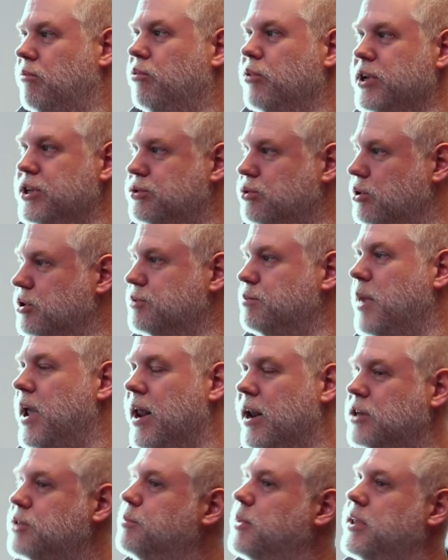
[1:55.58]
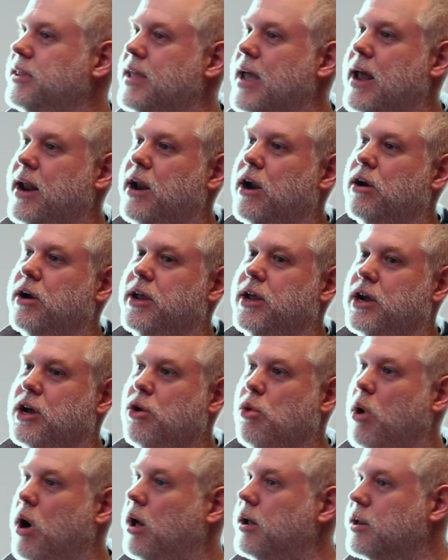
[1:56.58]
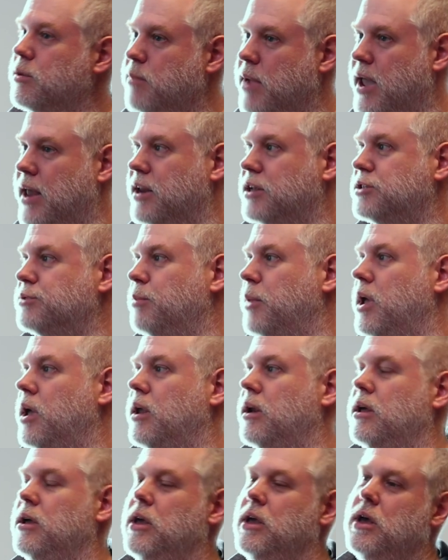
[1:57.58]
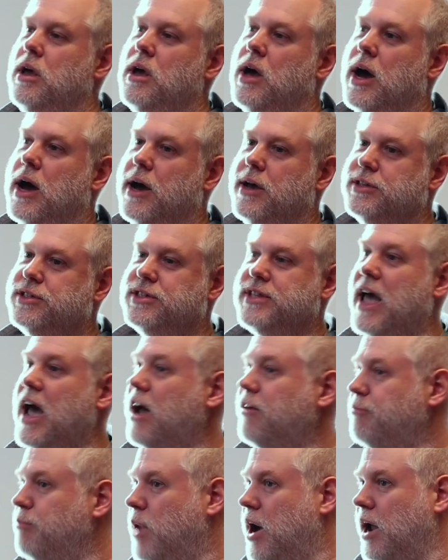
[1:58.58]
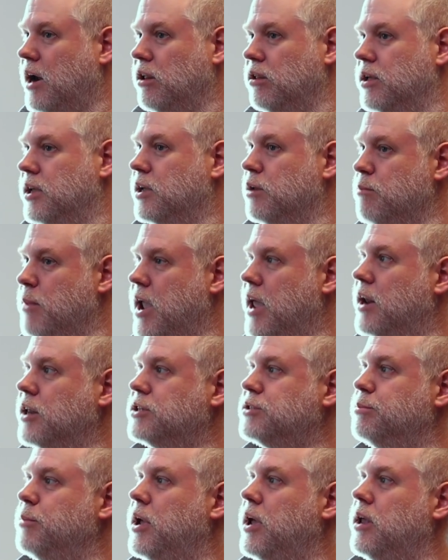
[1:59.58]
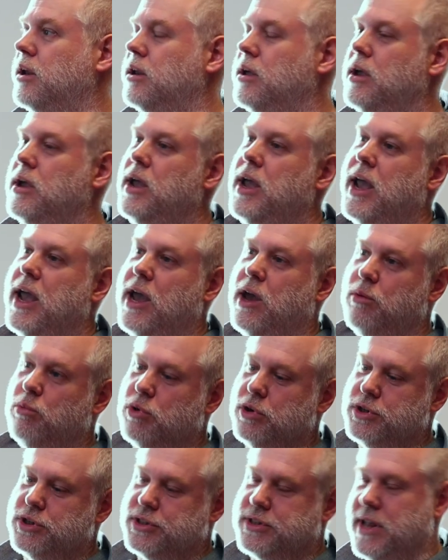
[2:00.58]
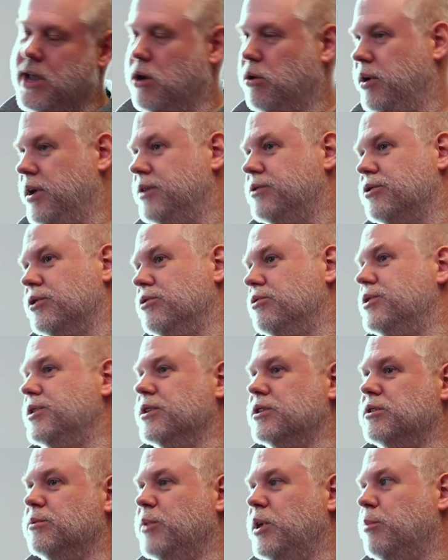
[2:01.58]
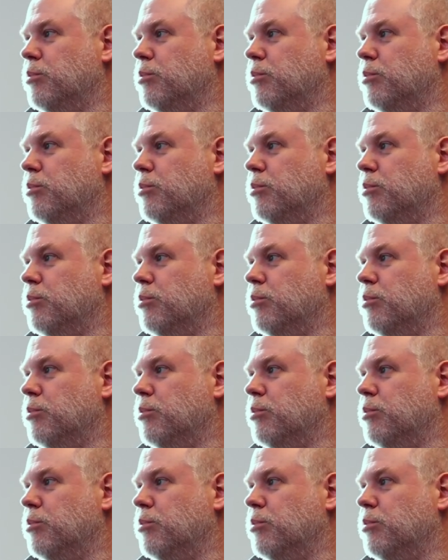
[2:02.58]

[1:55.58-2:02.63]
of resource management in that area, quality management, staff modeling and management. And we're just now introducing some